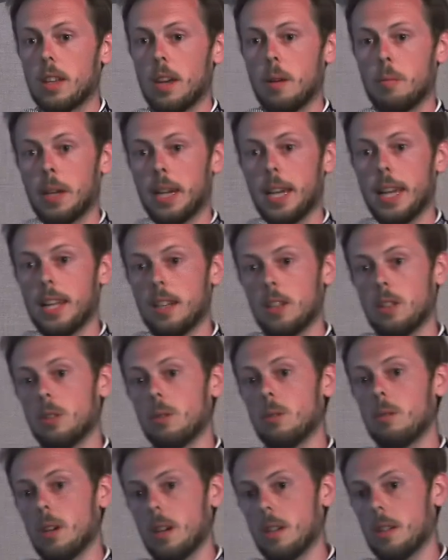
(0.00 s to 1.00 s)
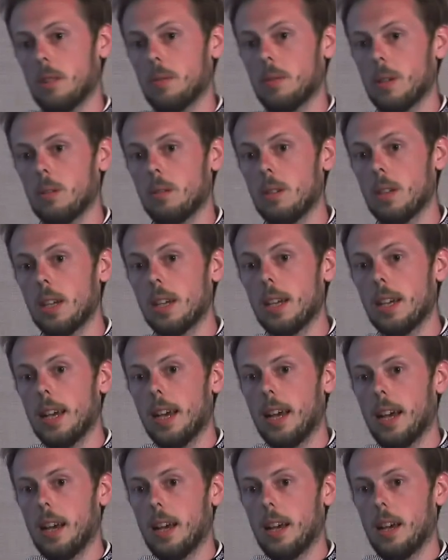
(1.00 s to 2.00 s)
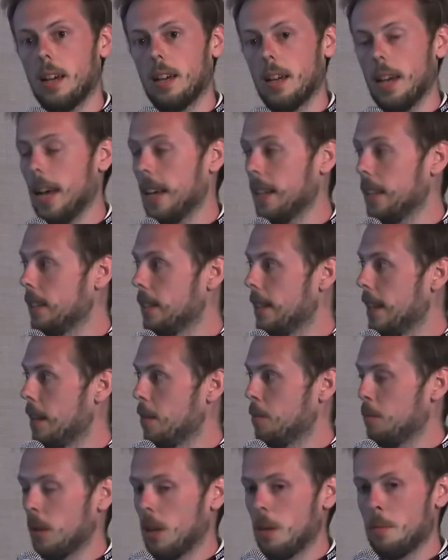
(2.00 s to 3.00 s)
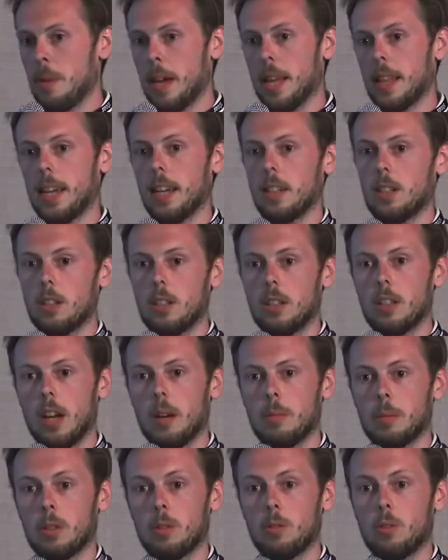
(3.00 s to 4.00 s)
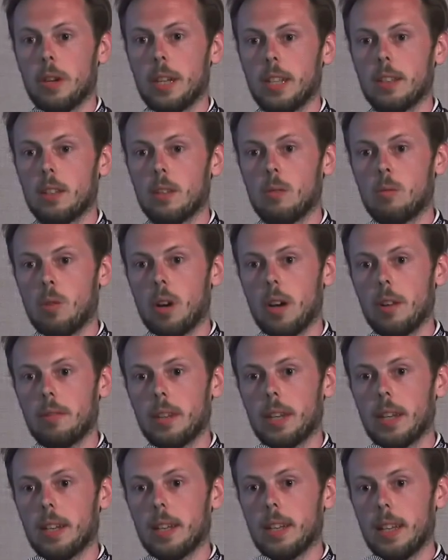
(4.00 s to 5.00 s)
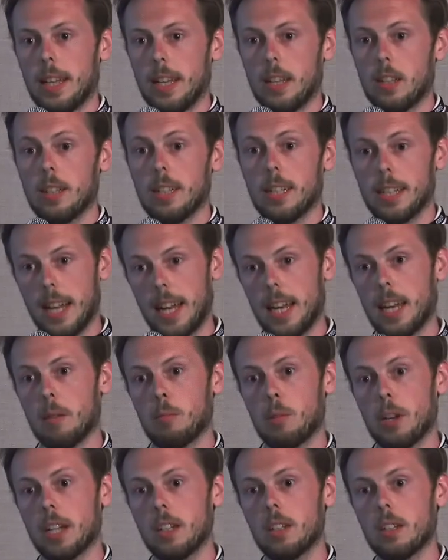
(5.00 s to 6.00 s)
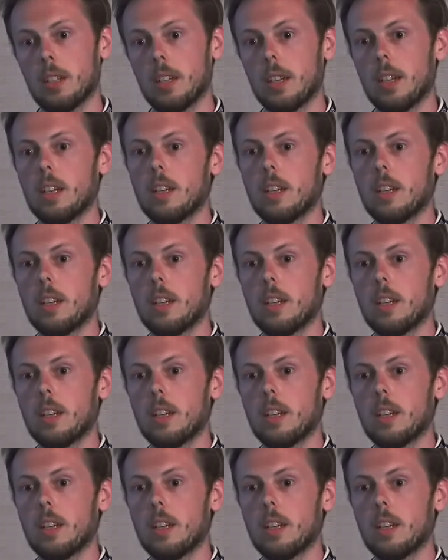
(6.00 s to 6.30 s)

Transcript: coming into Huddersfield and then compared that to timings of trains arriving into Stalybridge.